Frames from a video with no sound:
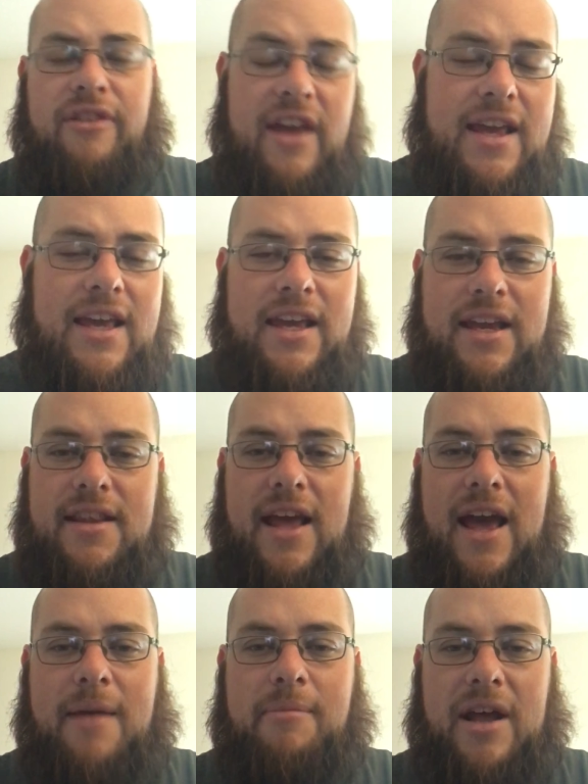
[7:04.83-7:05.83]
he can get
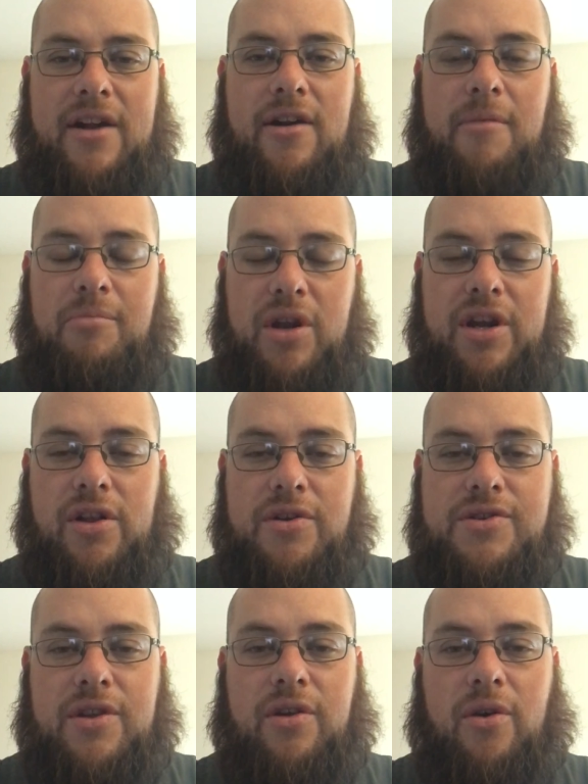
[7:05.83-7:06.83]
that better and put it
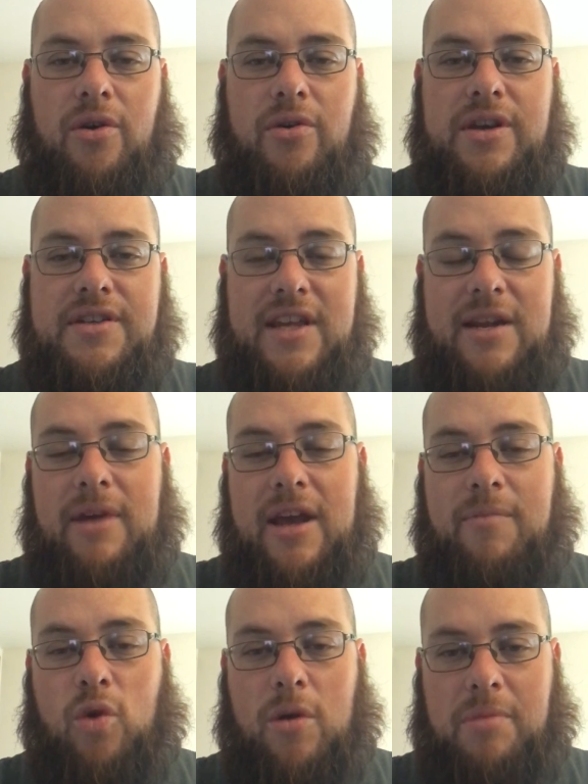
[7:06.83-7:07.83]
closer to the hole, he's going to
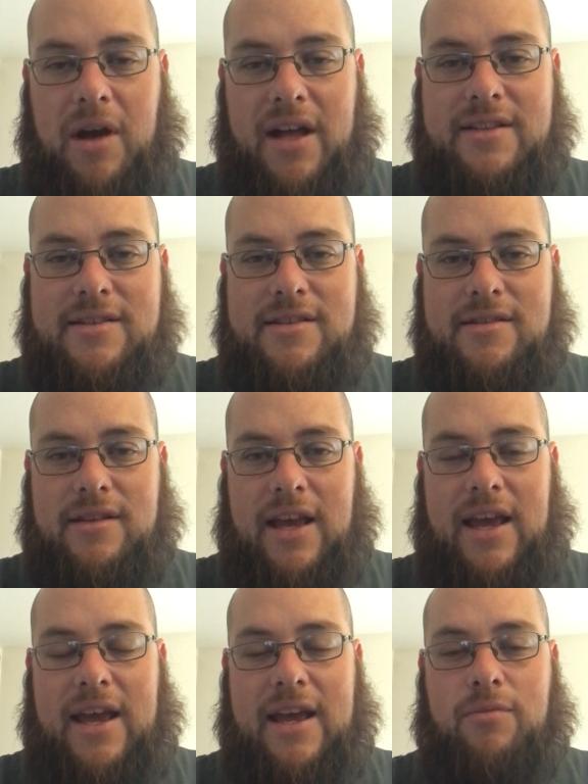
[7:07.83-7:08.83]
make more putts.
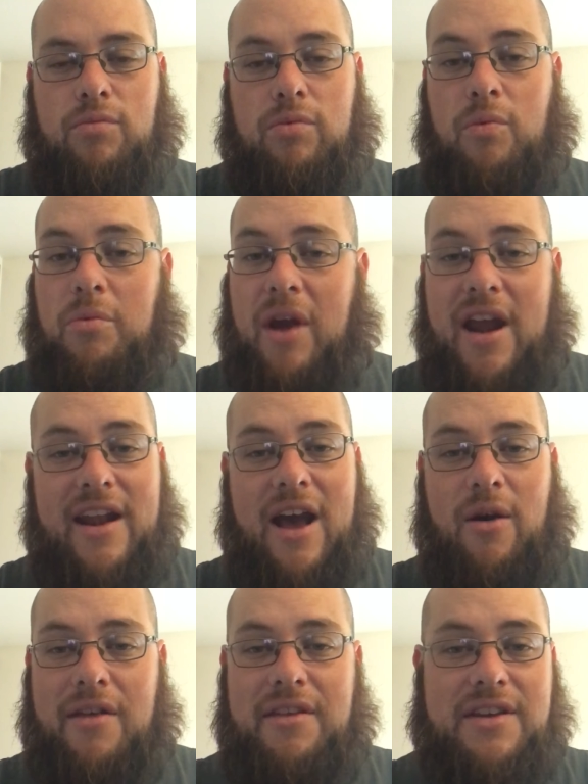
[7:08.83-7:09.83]
And right
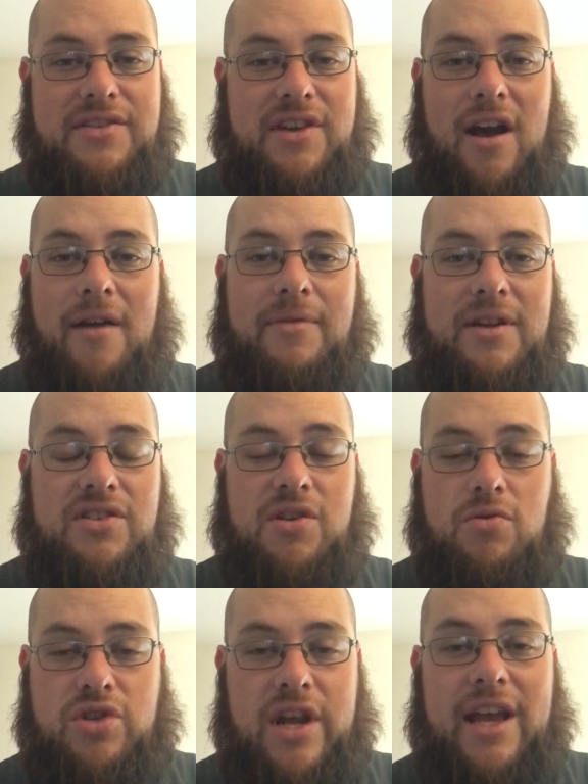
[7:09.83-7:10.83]
now, I think his confidence is
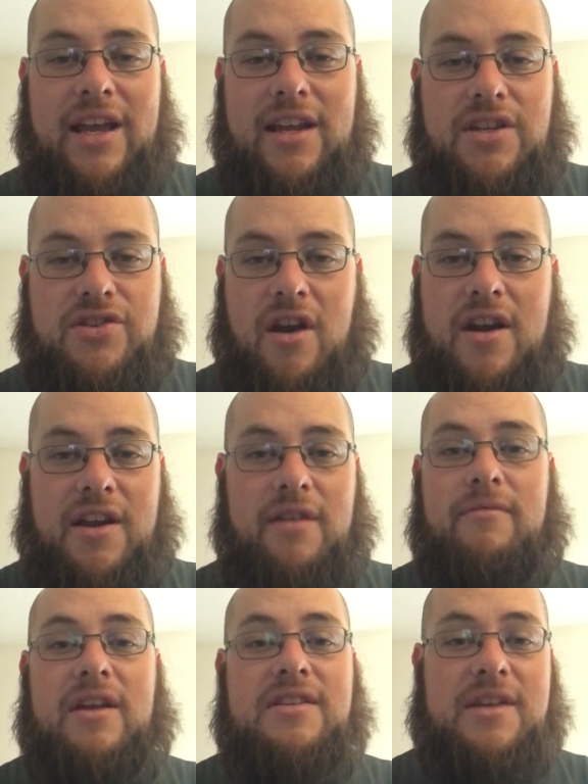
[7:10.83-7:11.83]
so shaken, he's trying to
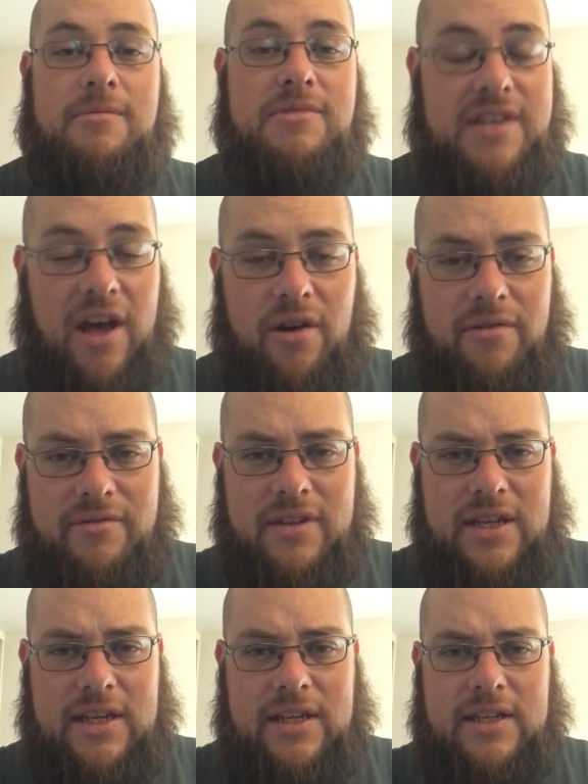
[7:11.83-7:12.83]
convince himself
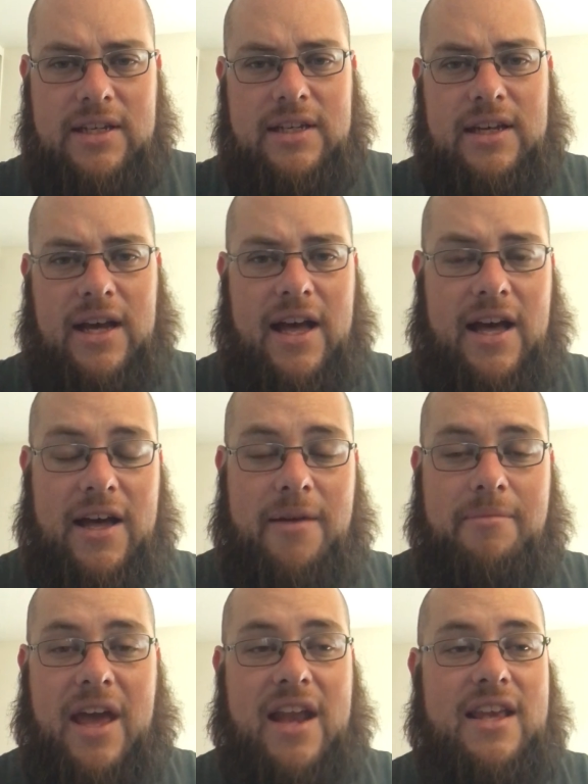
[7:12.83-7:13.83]

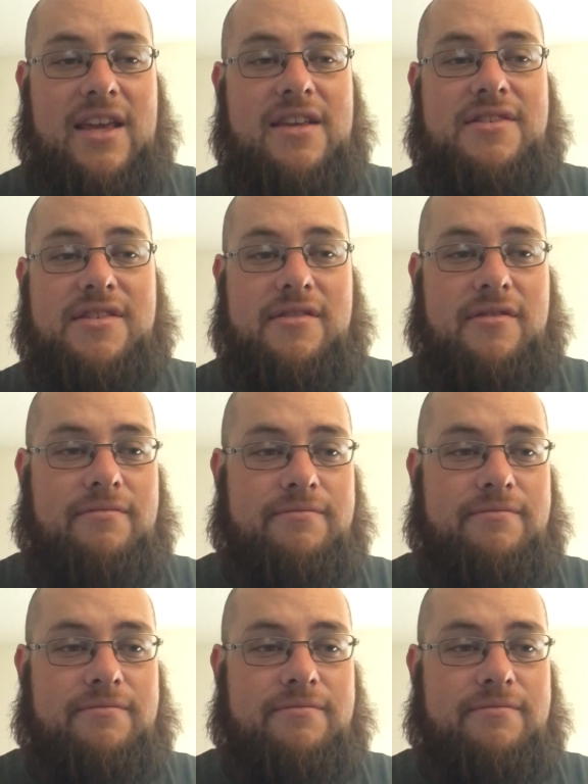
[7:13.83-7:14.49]
that he's